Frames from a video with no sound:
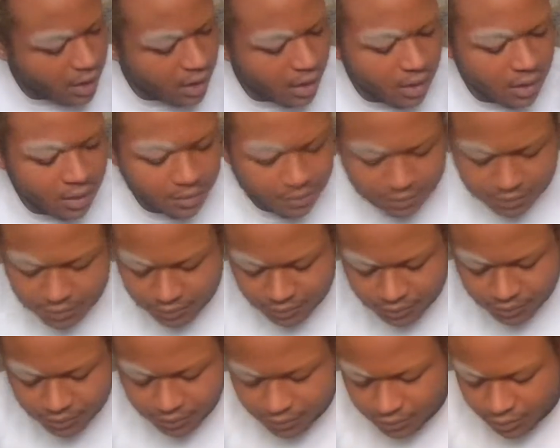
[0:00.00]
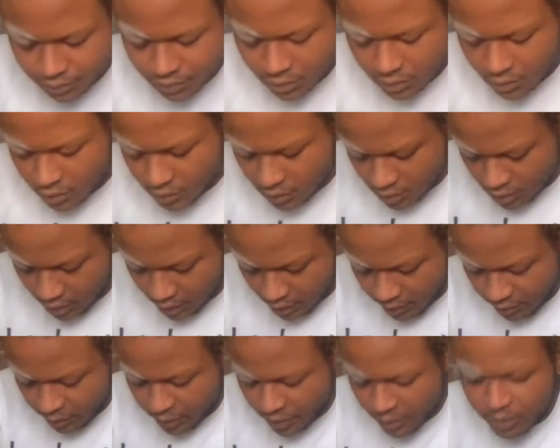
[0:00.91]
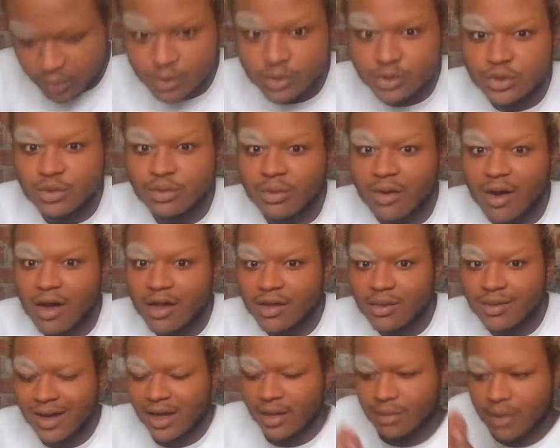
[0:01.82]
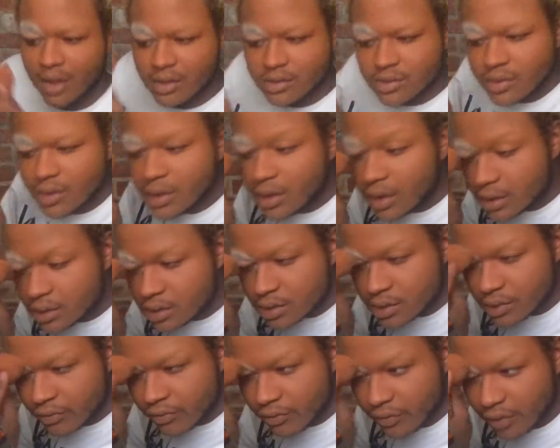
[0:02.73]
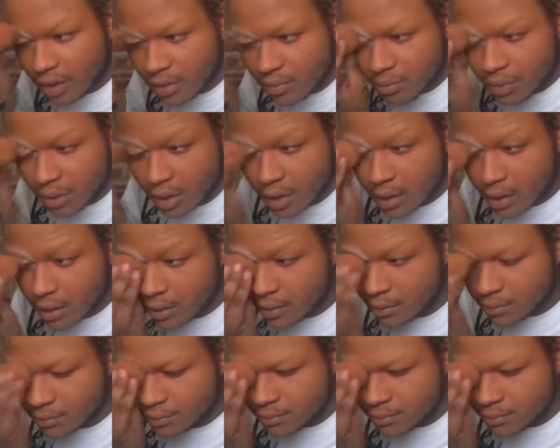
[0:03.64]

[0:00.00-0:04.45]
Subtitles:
Then we will draw the eyebrows on. That's the fun part.